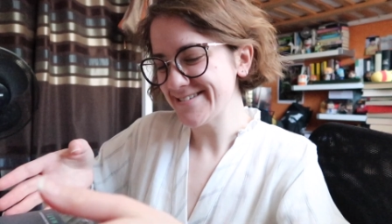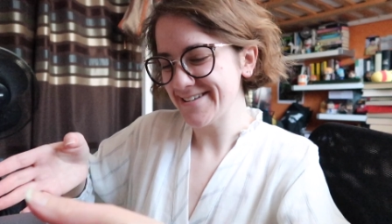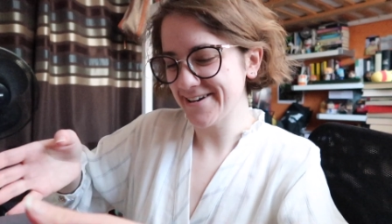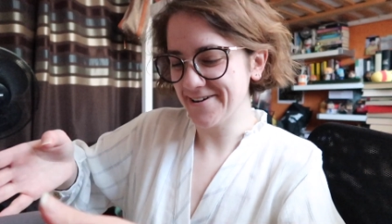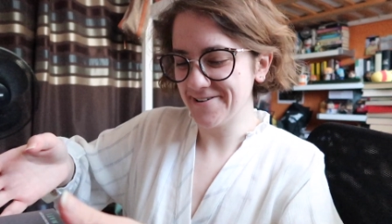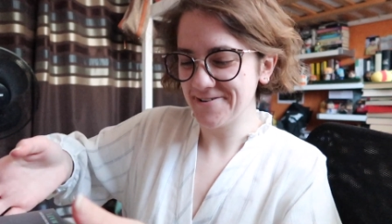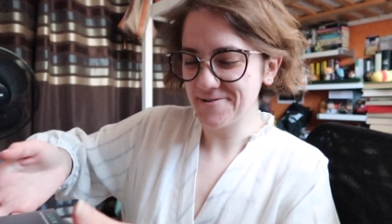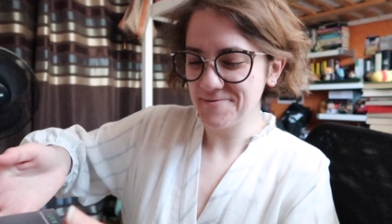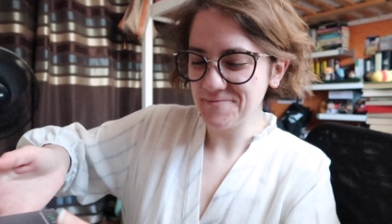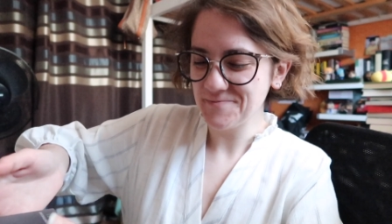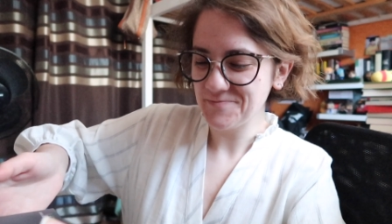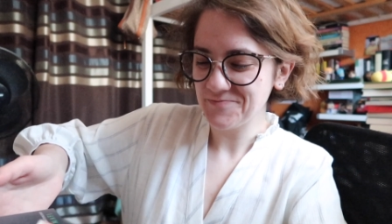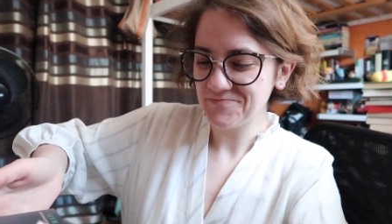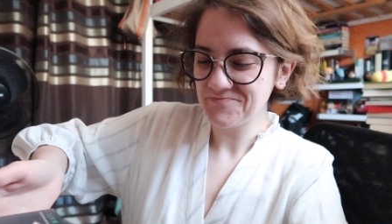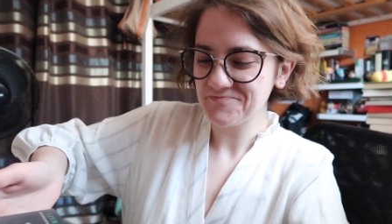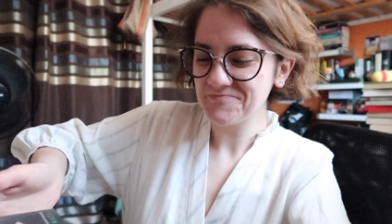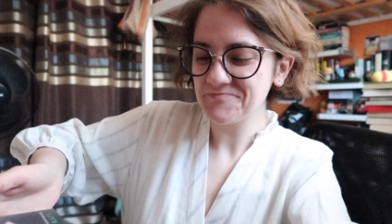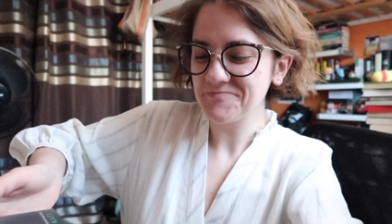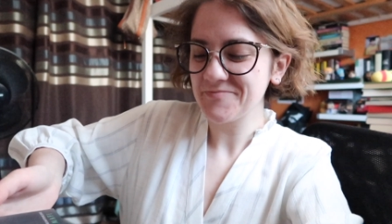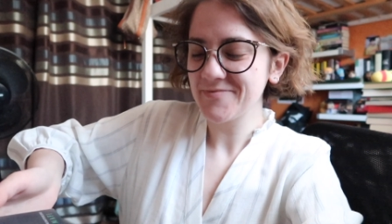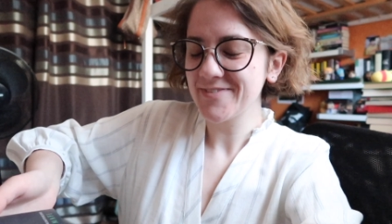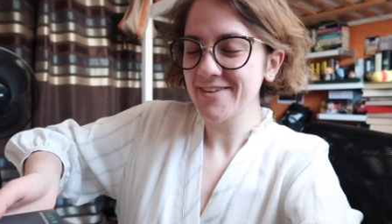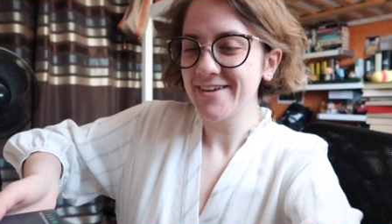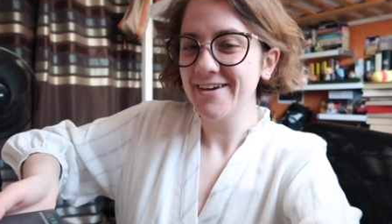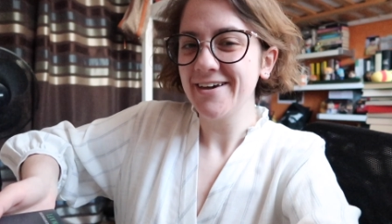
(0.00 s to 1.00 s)
so
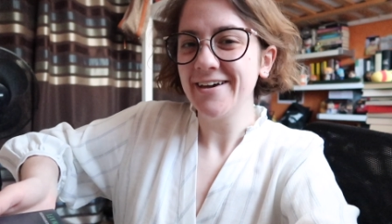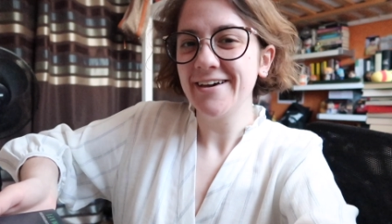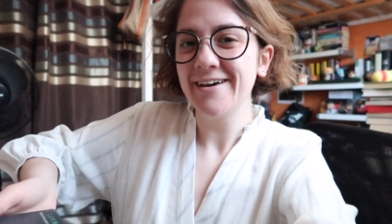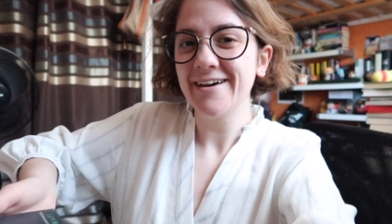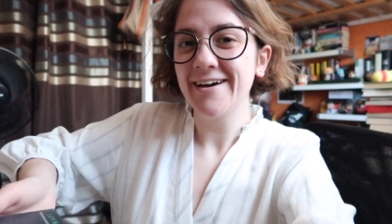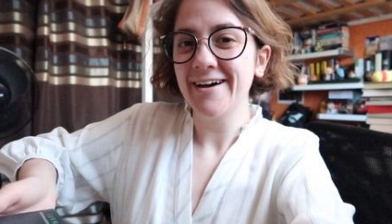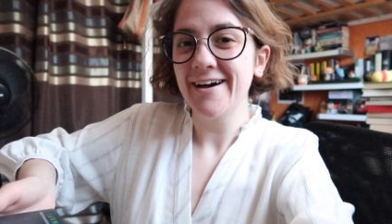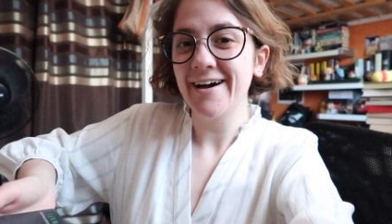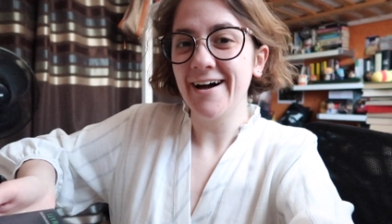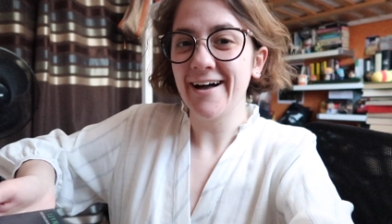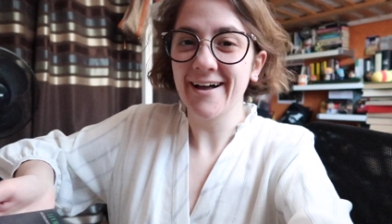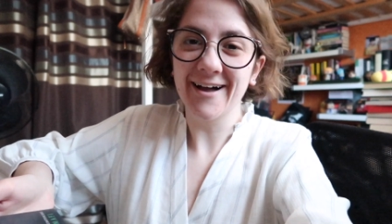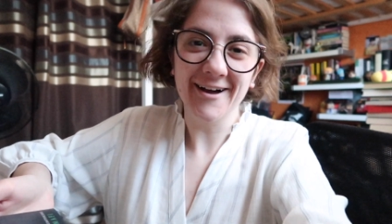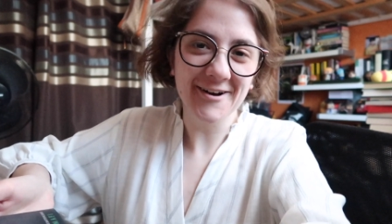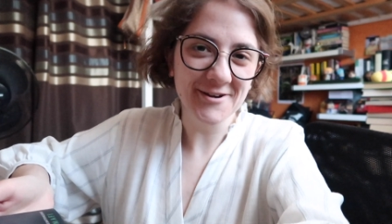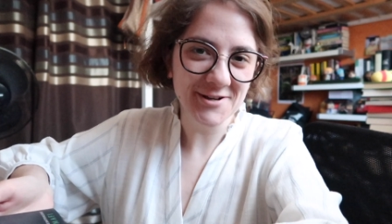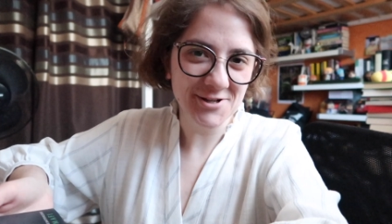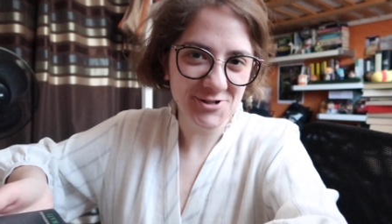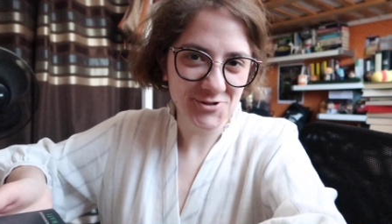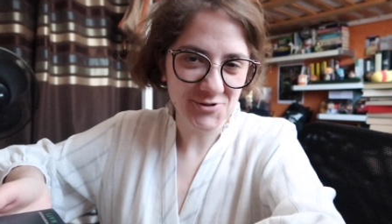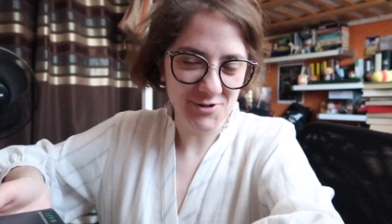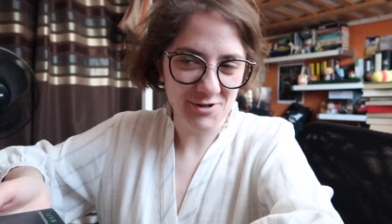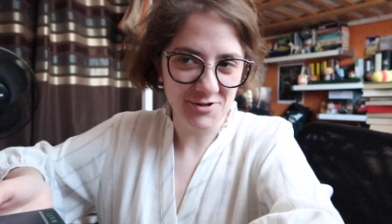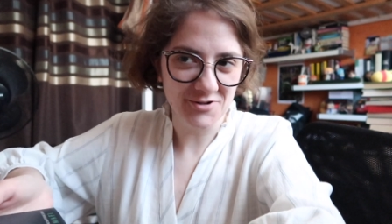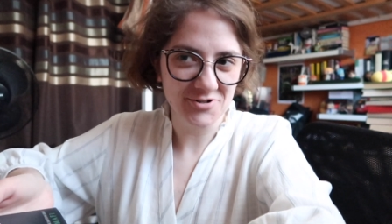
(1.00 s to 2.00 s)
I got a
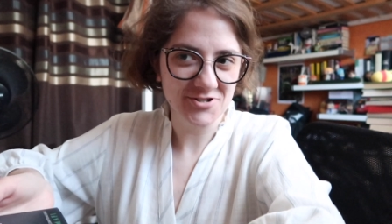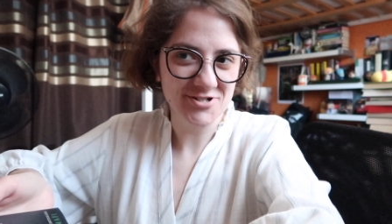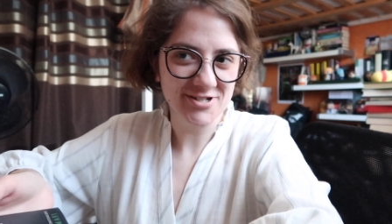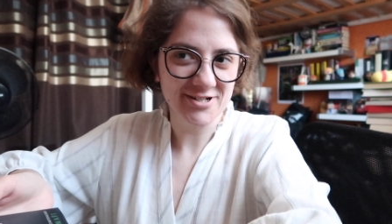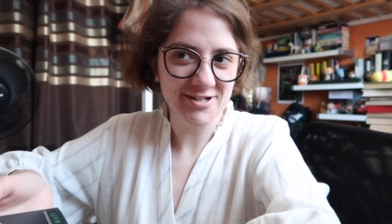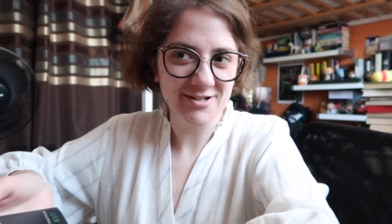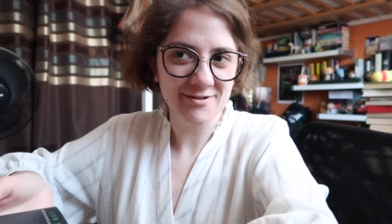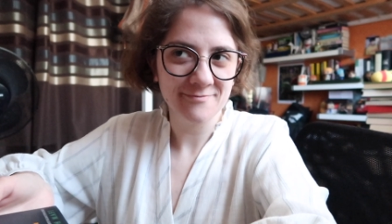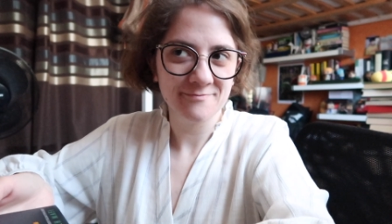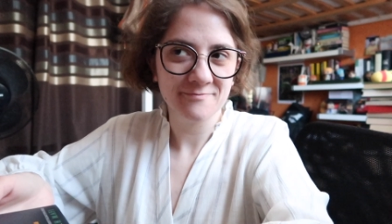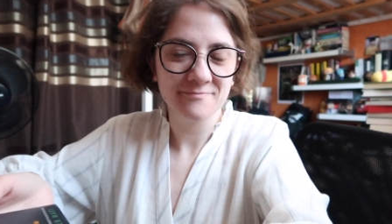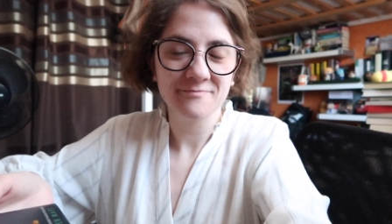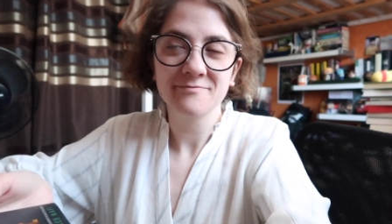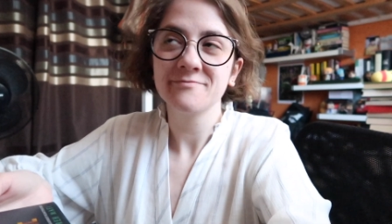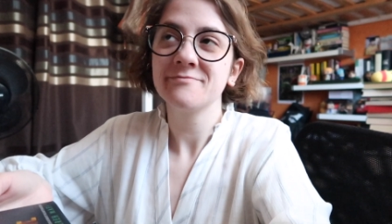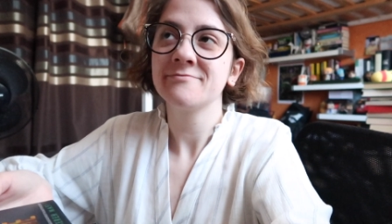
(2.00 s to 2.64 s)
trilogy,